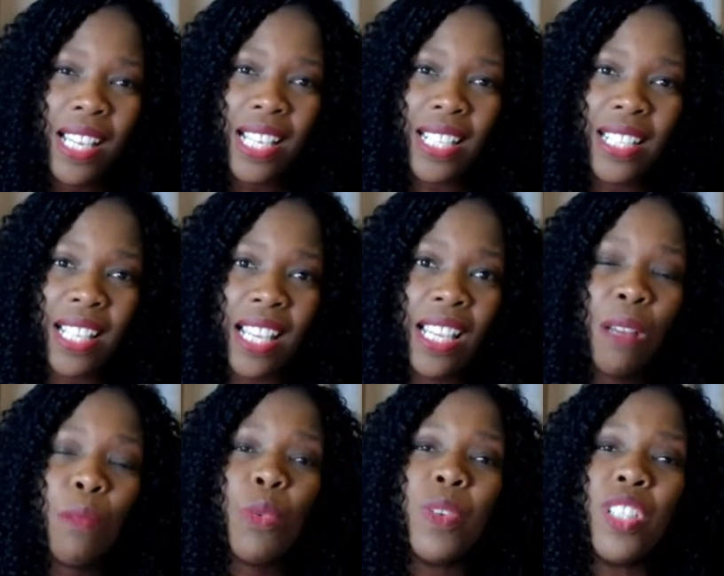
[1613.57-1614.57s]
Hicks say,
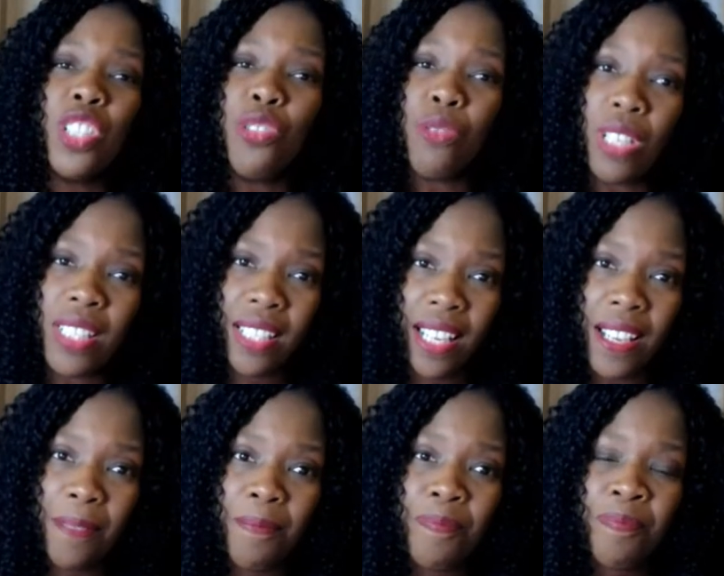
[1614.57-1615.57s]
but we've got to trust it.
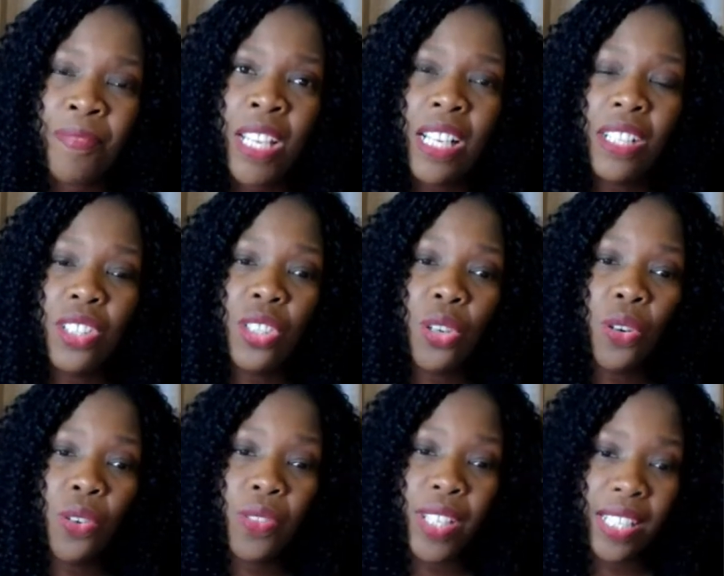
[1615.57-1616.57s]
And
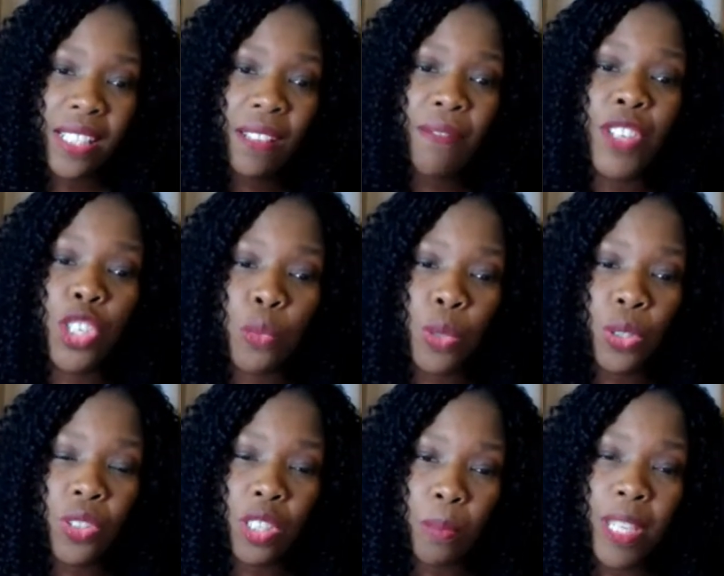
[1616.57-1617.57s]
so this is a
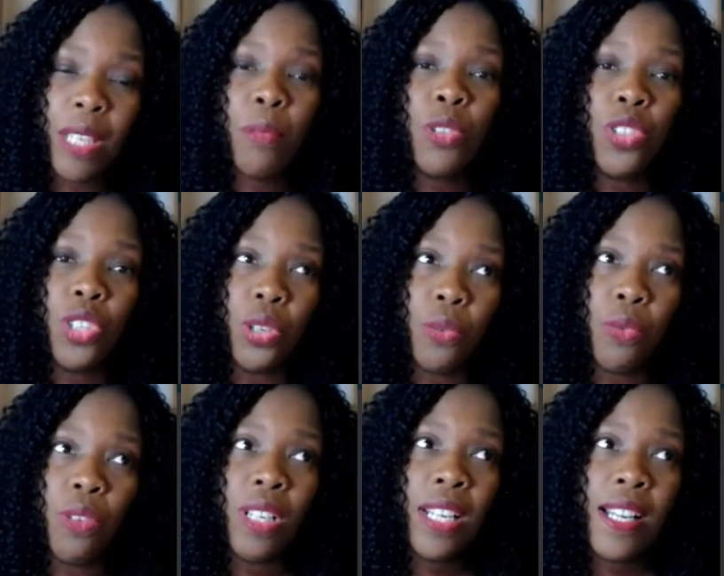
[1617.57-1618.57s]
visual to be able
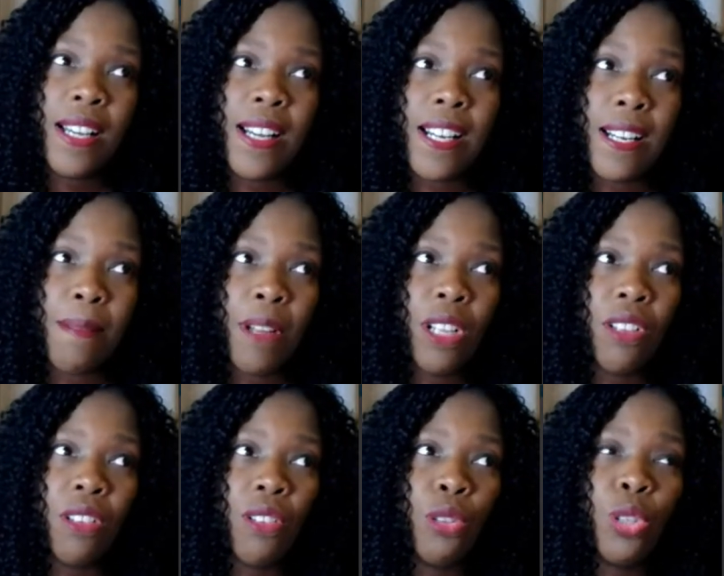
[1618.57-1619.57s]
to
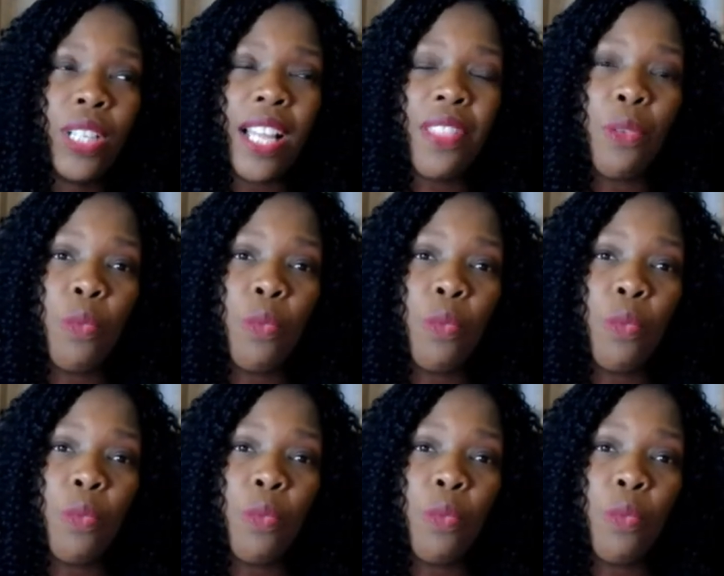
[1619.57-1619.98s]
look at the